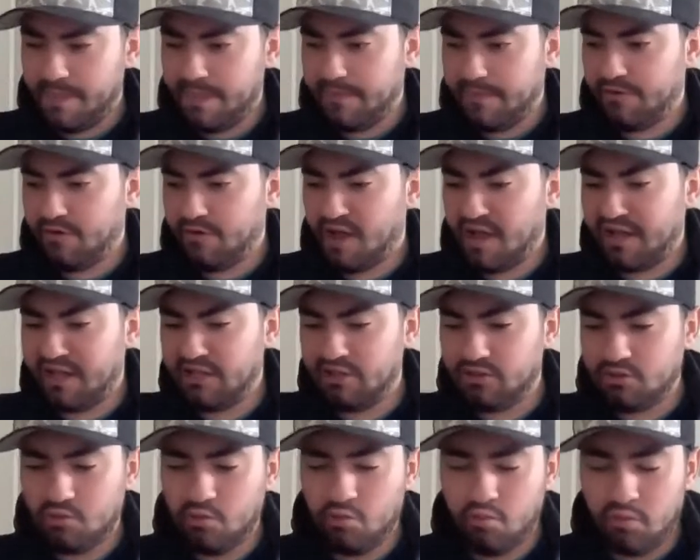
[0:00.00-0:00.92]
So I can
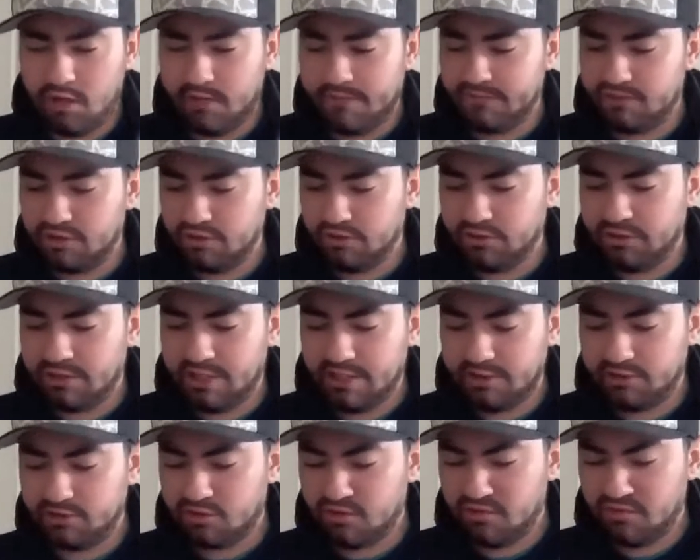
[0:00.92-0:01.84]
do one of two
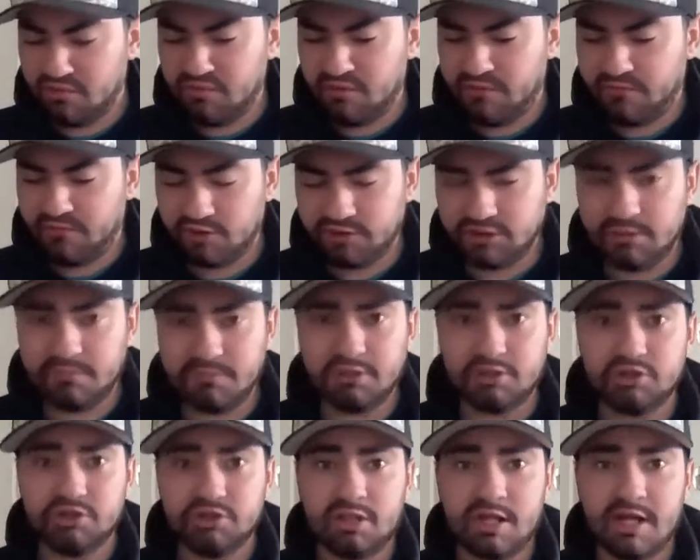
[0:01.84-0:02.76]
things. So the first thing I'm
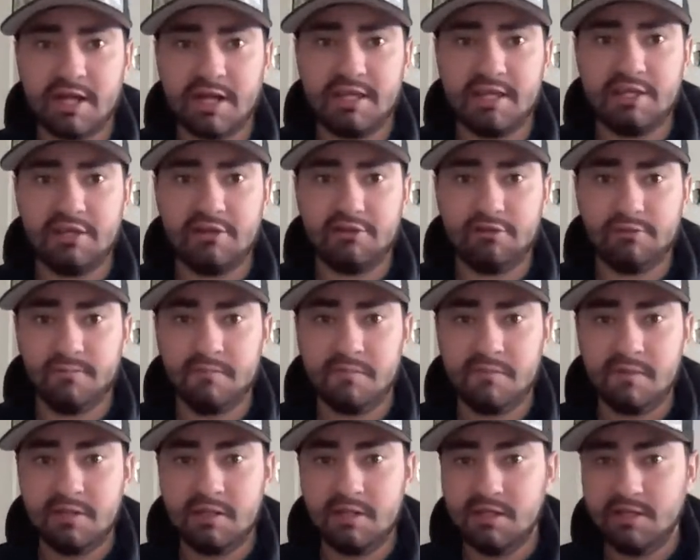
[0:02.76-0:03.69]
going to try here
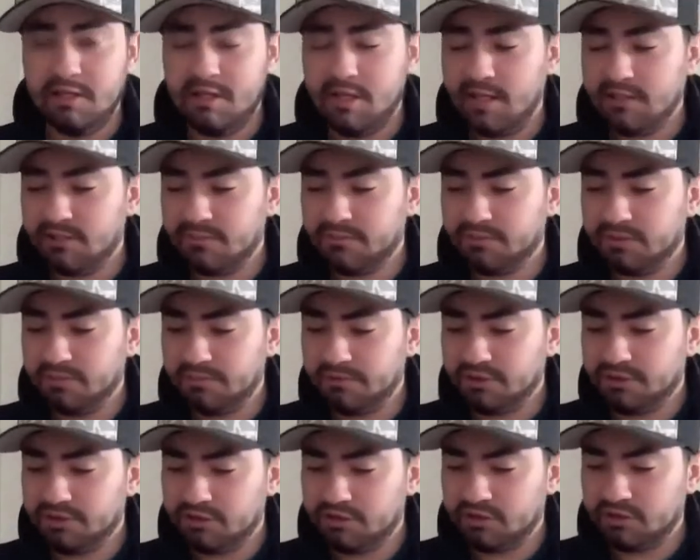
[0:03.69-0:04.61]
is I'm simply
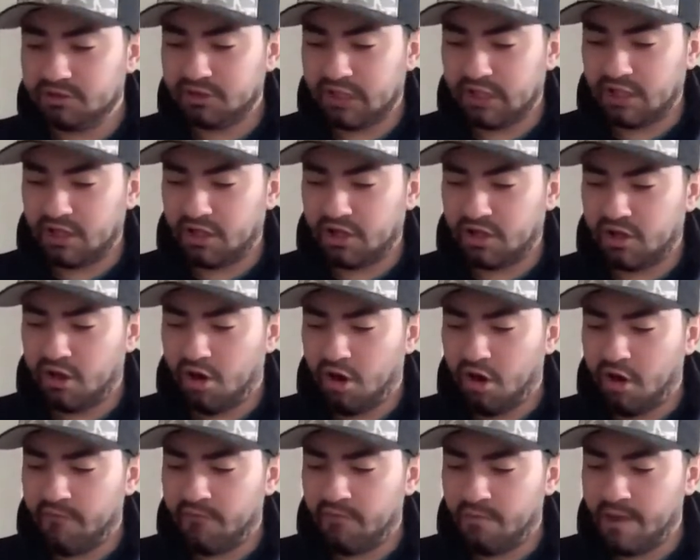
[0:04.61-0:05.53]
just going to like
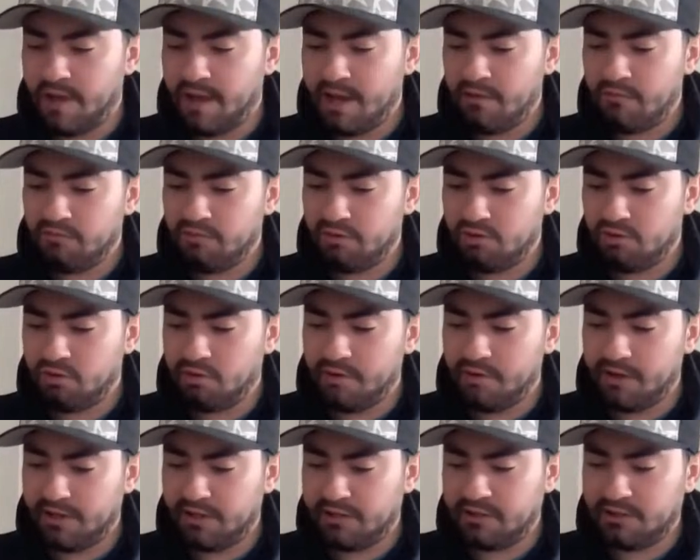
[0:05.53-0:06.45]
carve away real
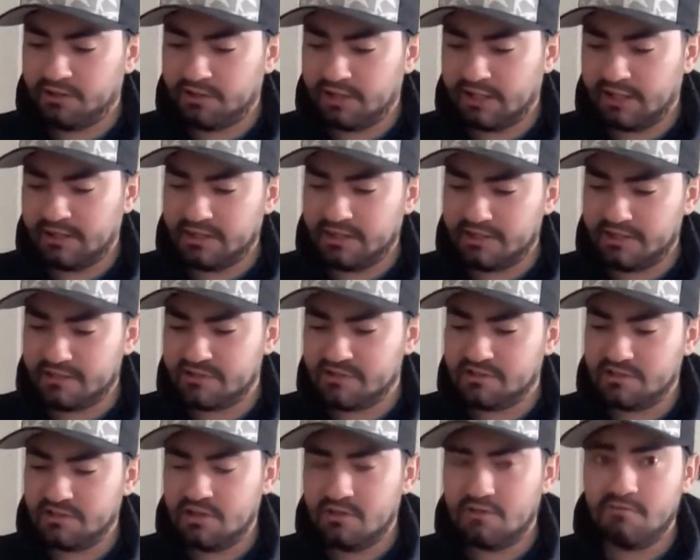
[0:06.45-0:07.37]
quick like
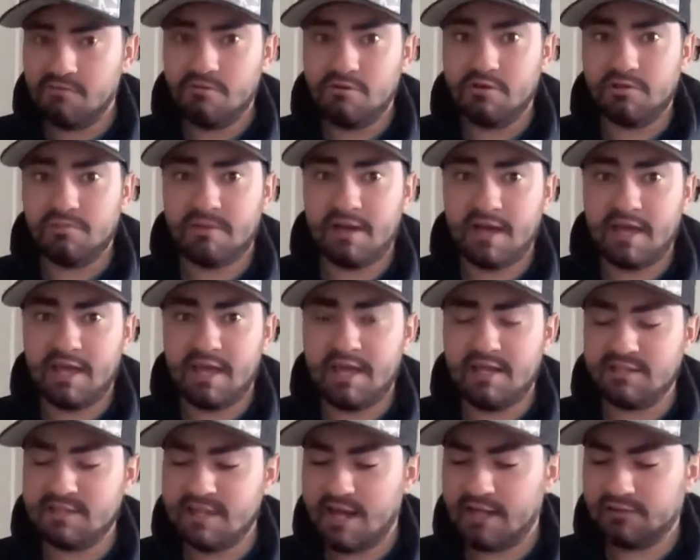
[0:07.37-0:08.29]
this with my
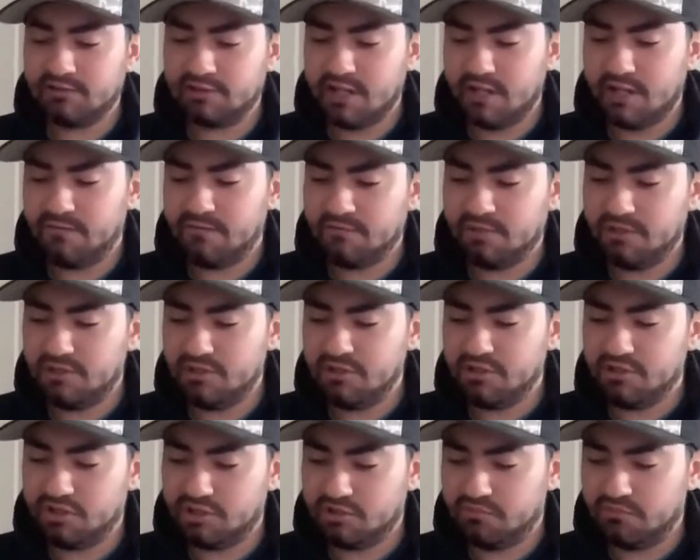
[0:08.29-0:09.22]
X-Acto knife. I'm literally
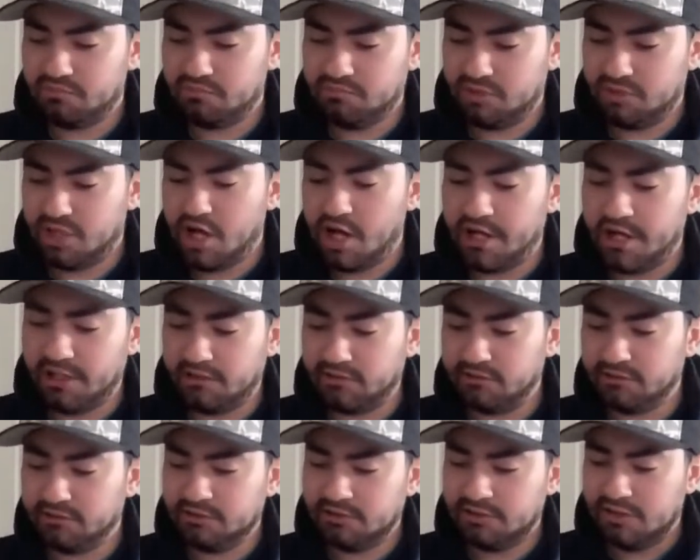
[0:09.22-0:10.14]
just cutting.
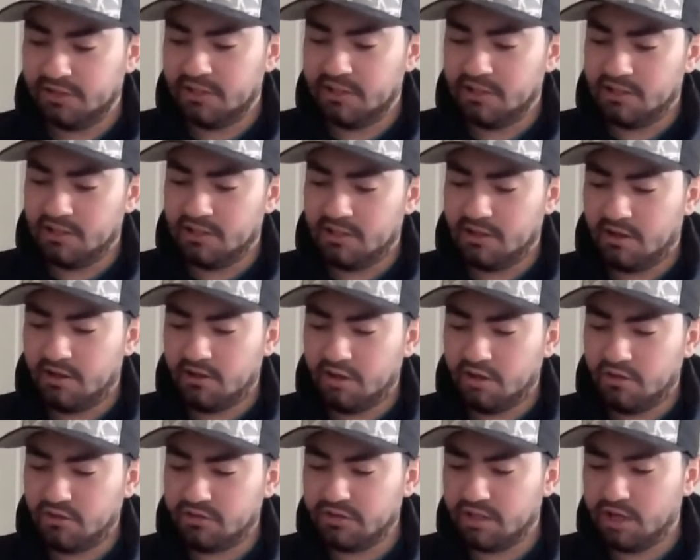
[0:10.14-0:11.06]

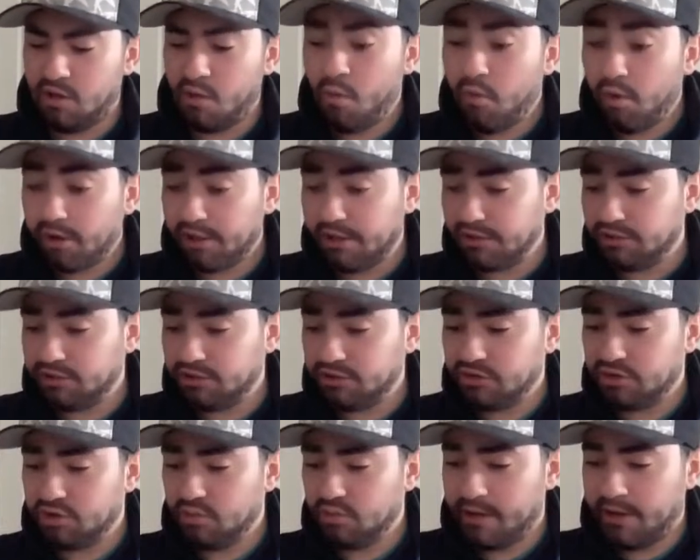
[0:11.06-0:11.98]
Although it's not working
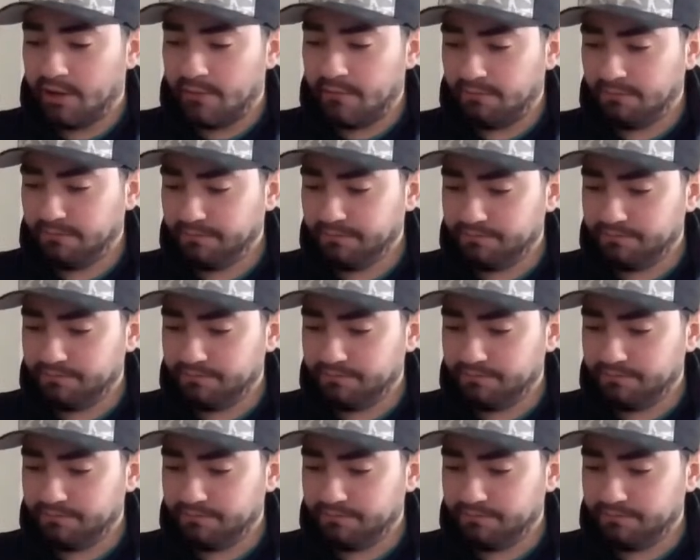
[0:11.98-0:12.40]
too well,